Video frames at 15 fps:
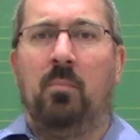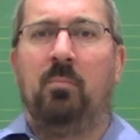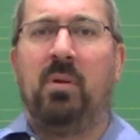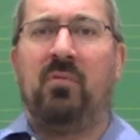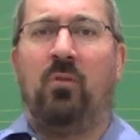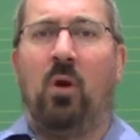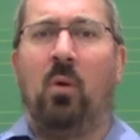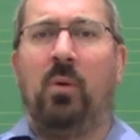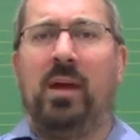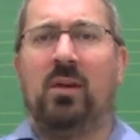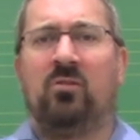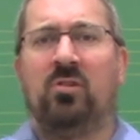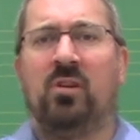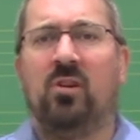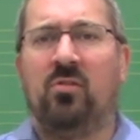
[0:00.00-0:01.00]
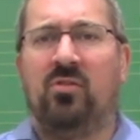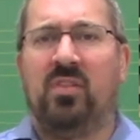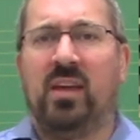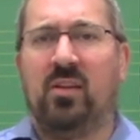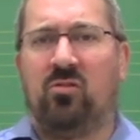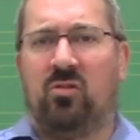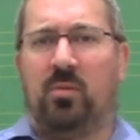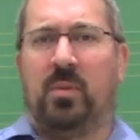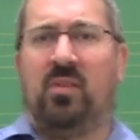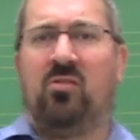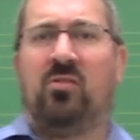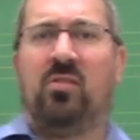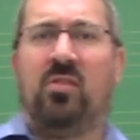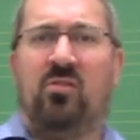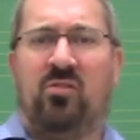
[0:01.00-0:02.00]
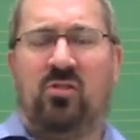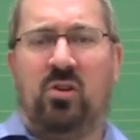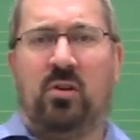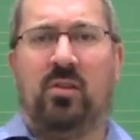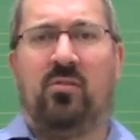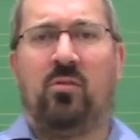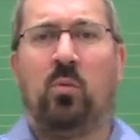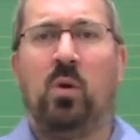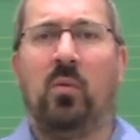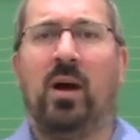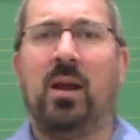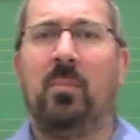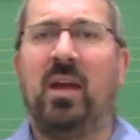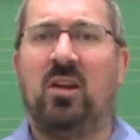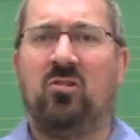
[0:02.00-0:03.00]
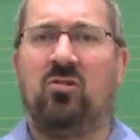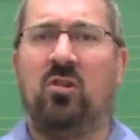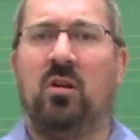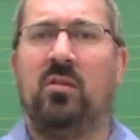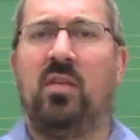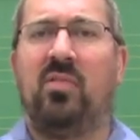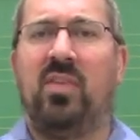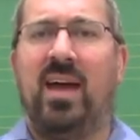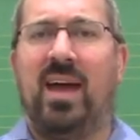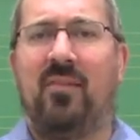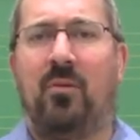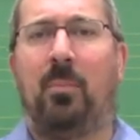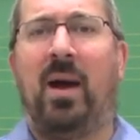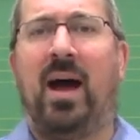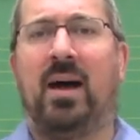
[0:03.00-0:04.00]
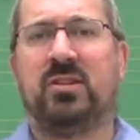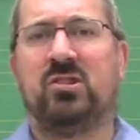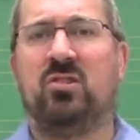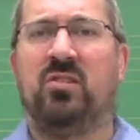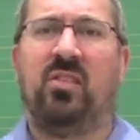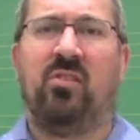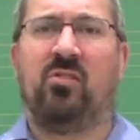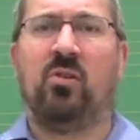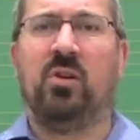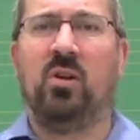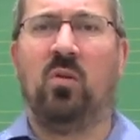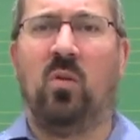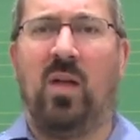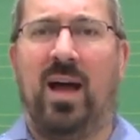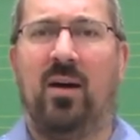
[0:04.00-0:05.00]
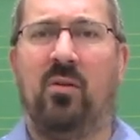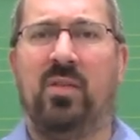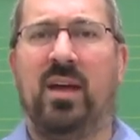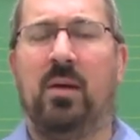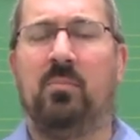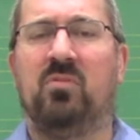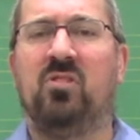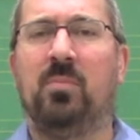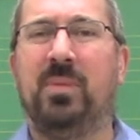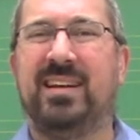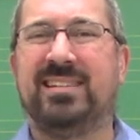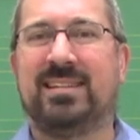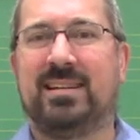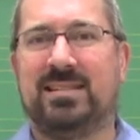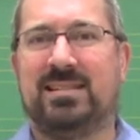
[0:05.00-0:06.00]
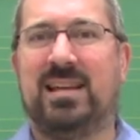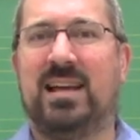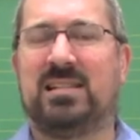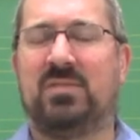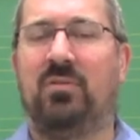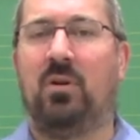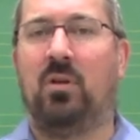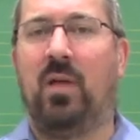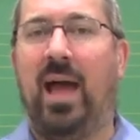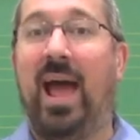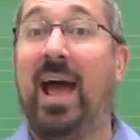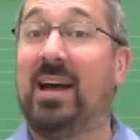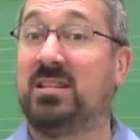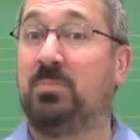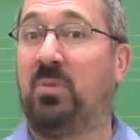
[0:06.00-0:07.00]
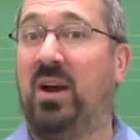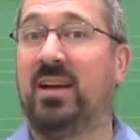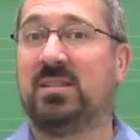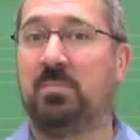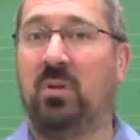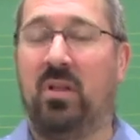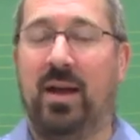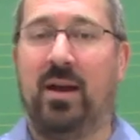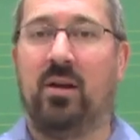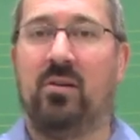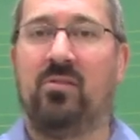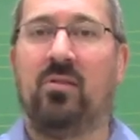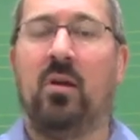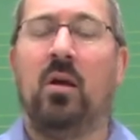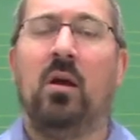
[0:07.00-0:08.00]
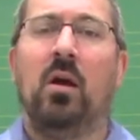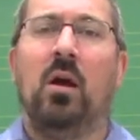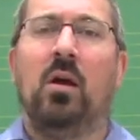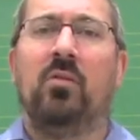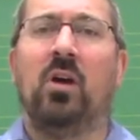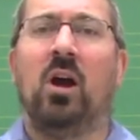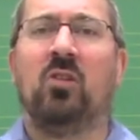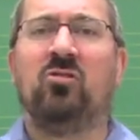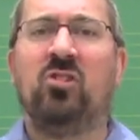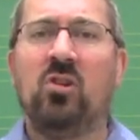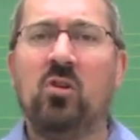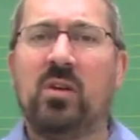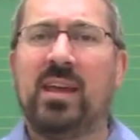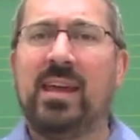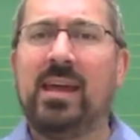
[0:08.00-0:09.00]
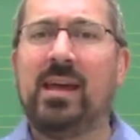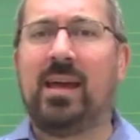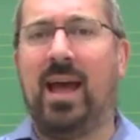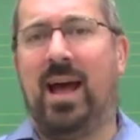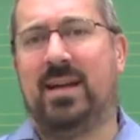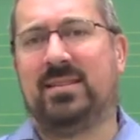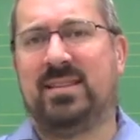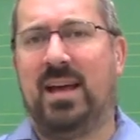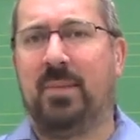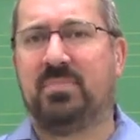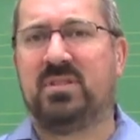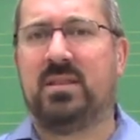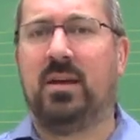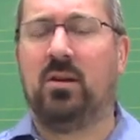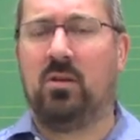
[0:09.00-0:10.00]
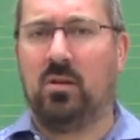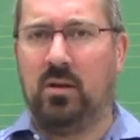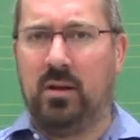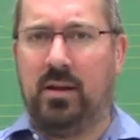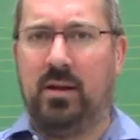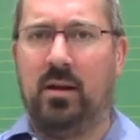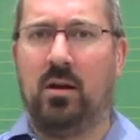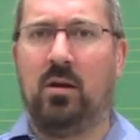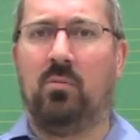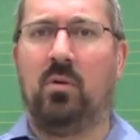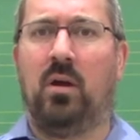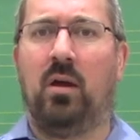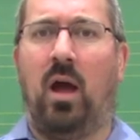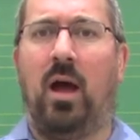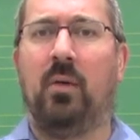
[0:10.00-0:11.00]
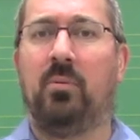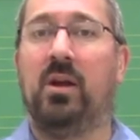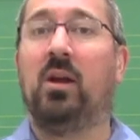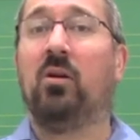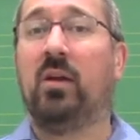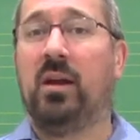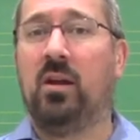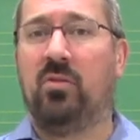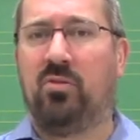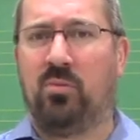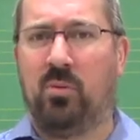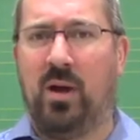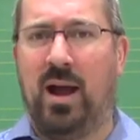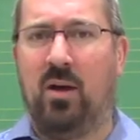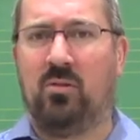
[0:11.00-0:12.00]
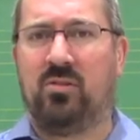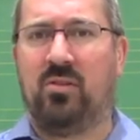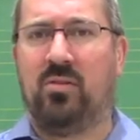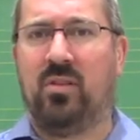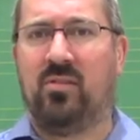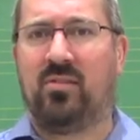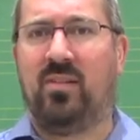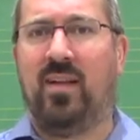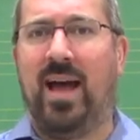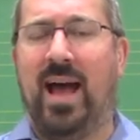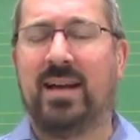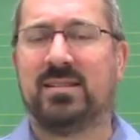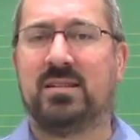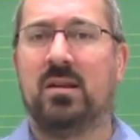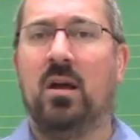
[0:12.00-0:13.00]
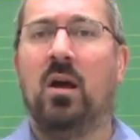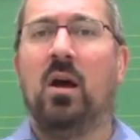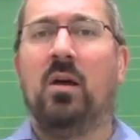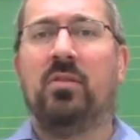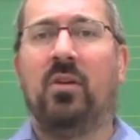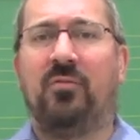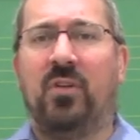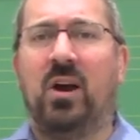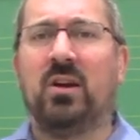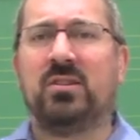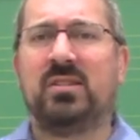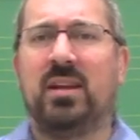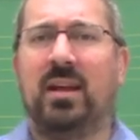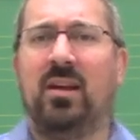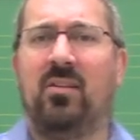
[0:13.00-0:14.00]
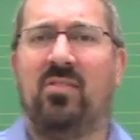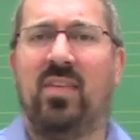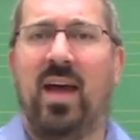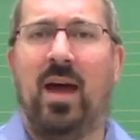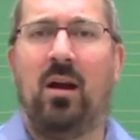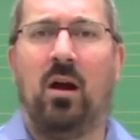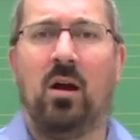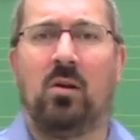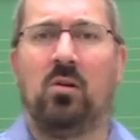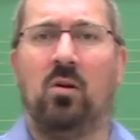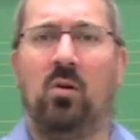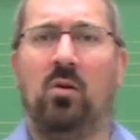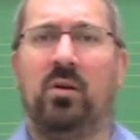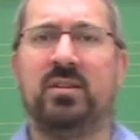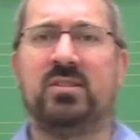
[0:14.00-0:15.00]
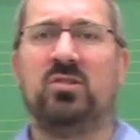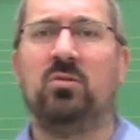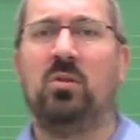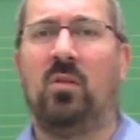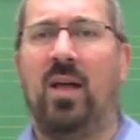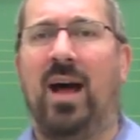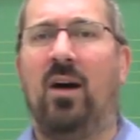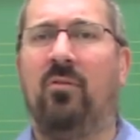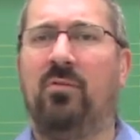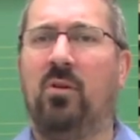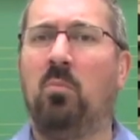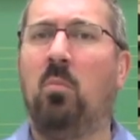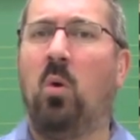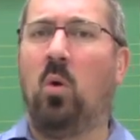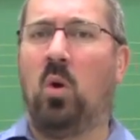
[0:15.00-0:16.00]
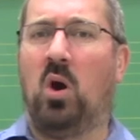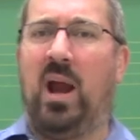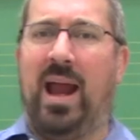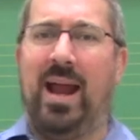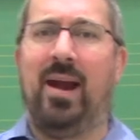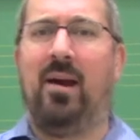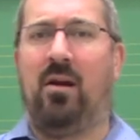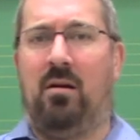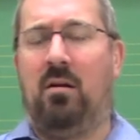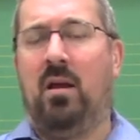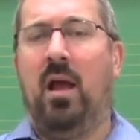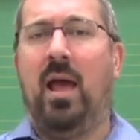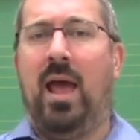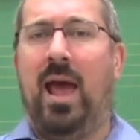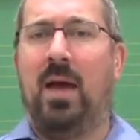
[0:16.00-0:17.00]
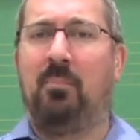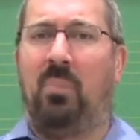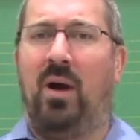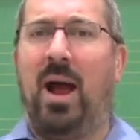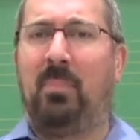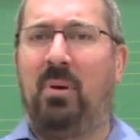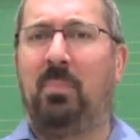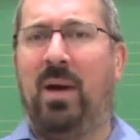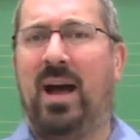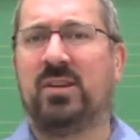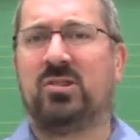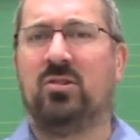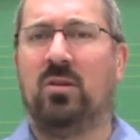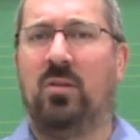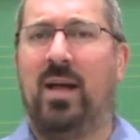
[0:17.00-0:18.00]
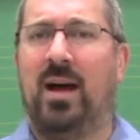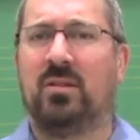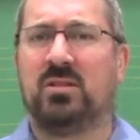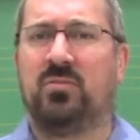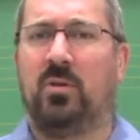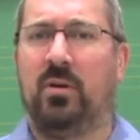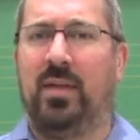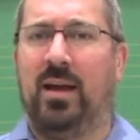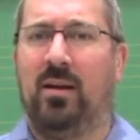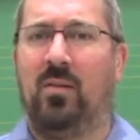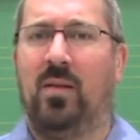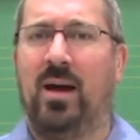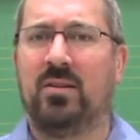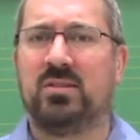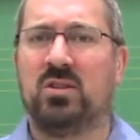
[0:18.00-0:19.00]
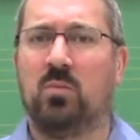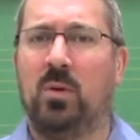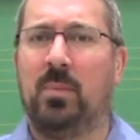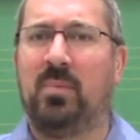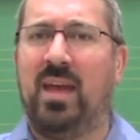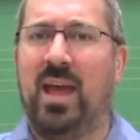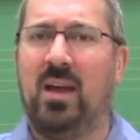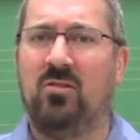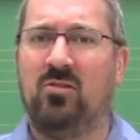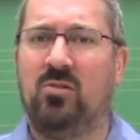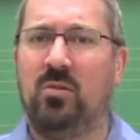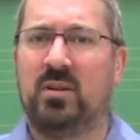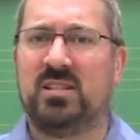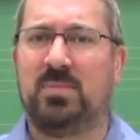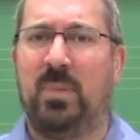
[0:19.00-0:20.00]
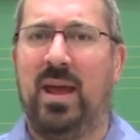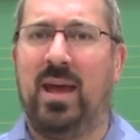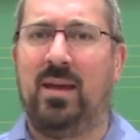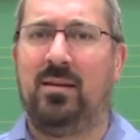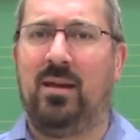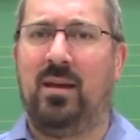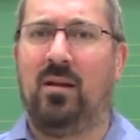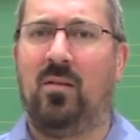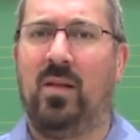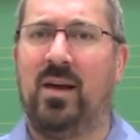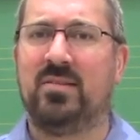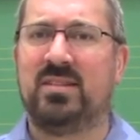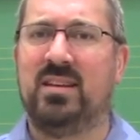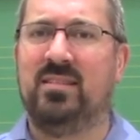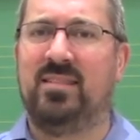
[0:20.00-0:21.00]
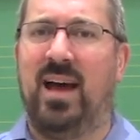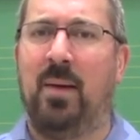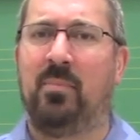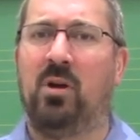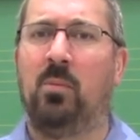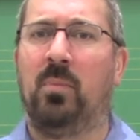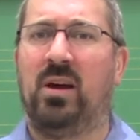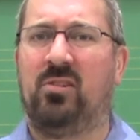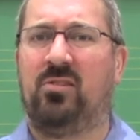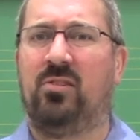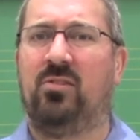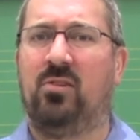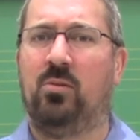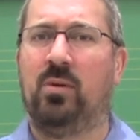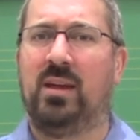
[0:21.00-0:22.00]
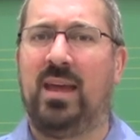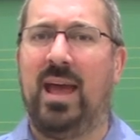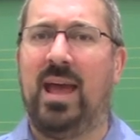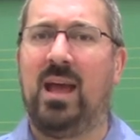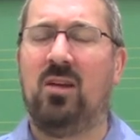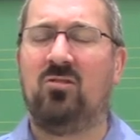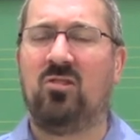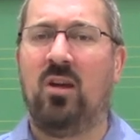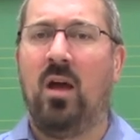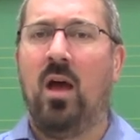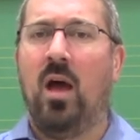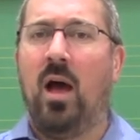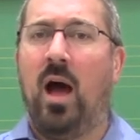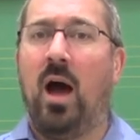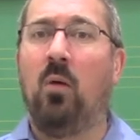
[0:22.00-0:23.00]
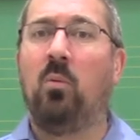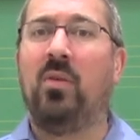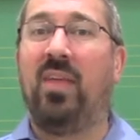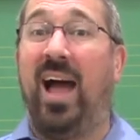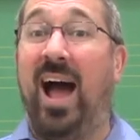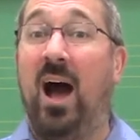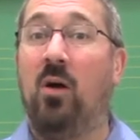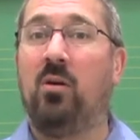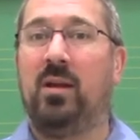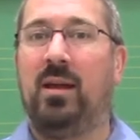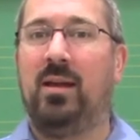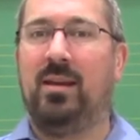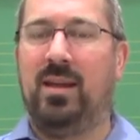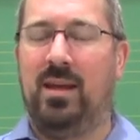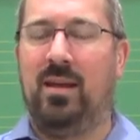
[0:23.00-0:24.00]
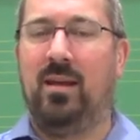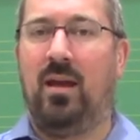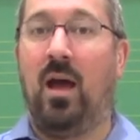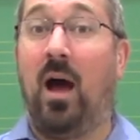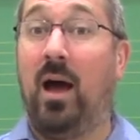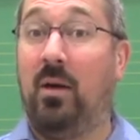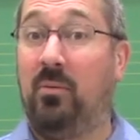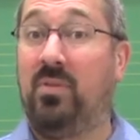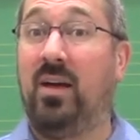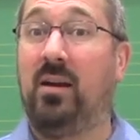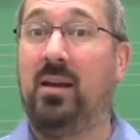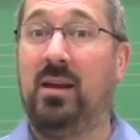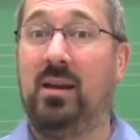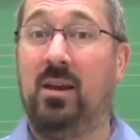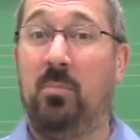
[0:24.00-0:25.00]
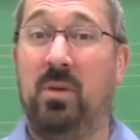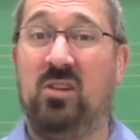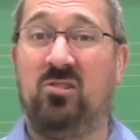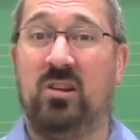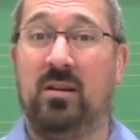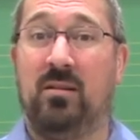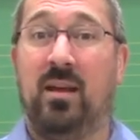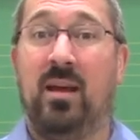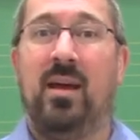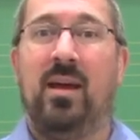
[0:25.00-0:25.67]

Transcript: Before we introduce the instruments to the students, we want to make sure that they have a posture that's going to allow them to be successful as brass players. There are two key concepts that you're going to hear uh, reiterated throughout this class. The first is that our goal is to allow for more air. And proper posture allows for that. It allows the rib cage to expand. It allows the abdominal muscles to engage uh, without, in, uh, without any inhibition.